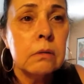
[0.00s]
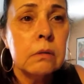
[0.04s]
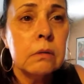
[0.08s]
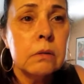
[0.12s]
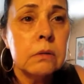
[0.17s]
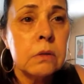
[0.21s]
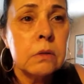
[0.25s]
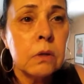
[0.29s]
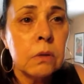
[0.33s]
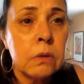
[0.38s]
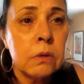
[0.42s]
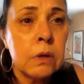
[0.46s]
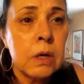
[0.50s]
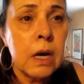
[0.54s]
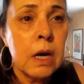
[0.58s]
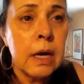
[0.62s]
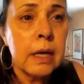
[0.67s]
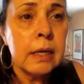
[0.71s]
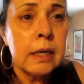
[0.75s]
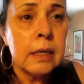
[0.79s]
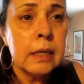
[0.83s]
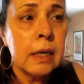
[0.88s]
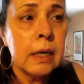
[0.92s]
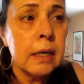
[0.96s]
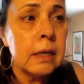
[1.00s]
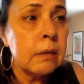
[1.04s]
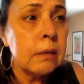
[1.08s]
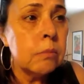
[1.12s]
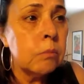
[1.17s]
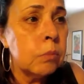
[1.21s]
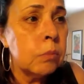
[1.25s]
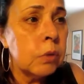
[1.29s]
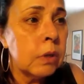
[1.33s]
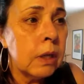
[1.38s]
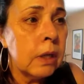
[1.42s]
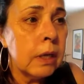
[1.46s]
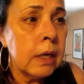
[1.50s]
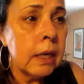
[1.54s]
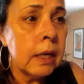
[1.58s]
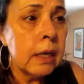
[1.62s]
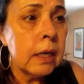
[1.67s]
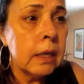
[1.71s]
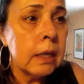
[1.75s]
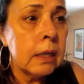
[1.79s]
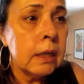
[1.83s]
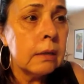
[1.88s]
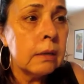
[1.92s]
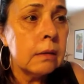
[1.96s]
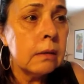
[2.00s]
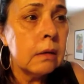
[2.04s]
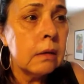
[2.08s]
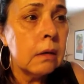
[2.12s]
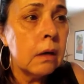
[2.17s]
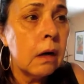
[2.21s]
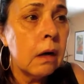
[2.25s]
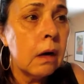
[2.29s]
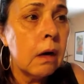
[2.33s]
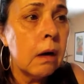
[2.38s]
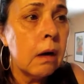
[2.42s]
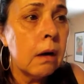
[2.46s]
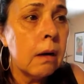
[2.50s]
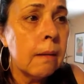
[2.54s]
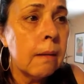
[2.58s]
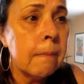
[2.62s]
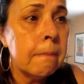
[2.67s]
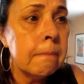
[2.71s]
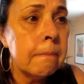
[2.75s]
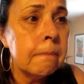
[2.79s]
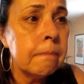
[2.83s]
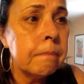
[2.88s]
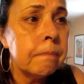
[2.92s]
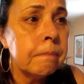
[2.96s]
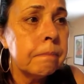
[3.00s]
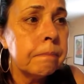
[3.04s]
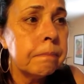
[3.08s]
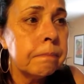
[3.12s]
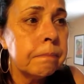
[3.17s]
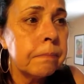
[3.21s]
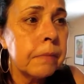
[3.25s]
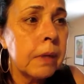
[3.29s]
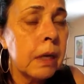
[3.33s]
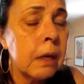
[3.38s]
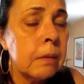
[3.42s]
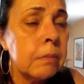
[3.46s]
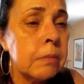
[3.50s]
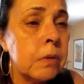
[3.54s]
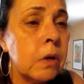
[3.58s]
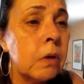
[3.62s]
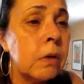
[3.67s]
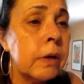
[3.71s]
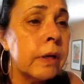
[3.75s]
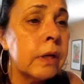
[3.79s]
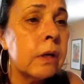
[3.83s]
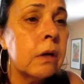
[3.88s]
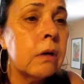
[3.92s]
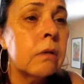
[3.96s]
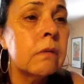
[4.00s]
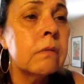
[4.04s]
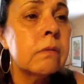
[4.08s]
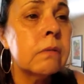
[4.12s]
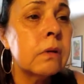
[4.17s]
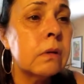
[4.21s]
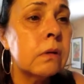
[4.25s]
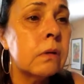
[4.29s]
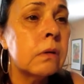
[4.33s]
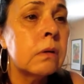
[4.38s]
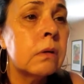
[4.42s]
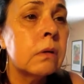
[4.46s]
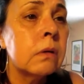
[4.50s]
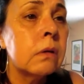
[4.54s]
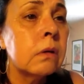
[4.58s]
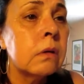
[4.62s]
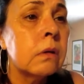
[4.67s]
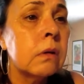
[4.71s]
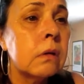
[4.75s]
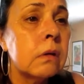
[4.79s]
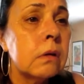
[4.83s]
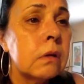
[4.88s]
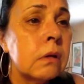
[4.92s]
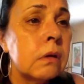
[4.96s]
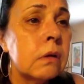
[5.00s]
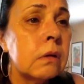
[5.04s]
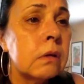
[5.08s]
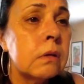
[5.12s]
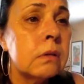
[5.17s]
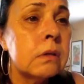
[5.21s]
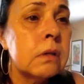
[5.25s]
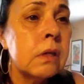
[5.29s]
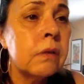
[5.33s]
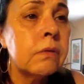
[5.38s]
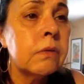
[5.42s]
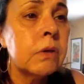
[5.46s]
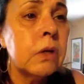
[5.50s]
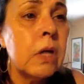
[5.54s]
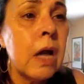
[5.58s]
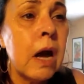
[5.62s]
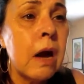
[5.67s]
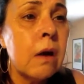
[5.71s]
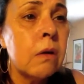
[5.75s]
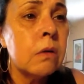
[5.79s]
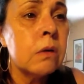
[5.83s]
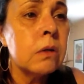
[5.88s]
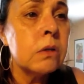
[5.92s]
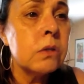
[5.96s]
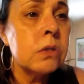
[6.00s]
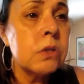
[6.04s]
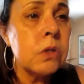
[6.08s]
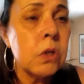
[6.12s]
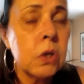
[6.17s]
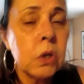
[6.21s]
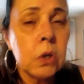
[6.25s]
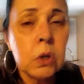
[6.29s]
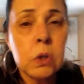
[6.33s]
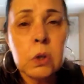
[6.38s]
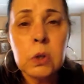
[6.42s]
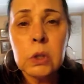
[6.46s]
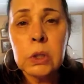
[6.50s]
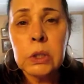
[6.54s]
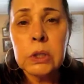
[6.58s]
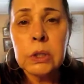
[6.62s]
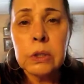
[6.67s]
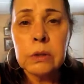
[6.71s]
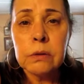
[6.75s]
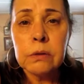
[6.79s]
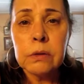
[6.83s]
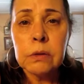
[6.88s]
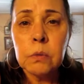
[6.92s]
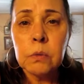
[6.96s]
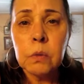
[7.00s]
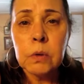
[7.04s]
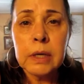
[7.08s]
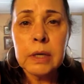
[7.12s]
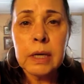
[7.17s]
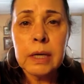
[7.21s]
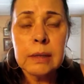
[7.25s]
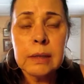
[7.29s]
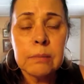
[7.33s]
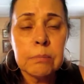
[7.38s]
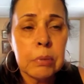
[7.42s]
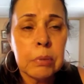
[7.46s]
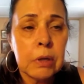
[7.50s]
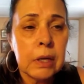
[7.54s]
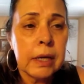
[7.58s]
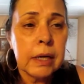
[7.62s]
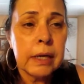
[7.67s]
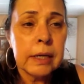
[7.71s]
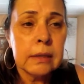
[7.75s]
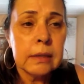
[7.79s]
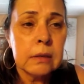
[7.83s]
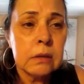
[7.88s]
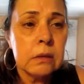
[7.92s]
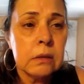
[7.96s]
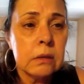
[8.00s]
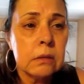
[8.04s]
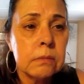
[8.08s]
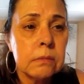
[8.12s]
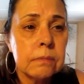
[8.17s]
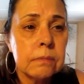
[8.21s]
so Kai and I can play um, I'm going over several hours earlier than what I planned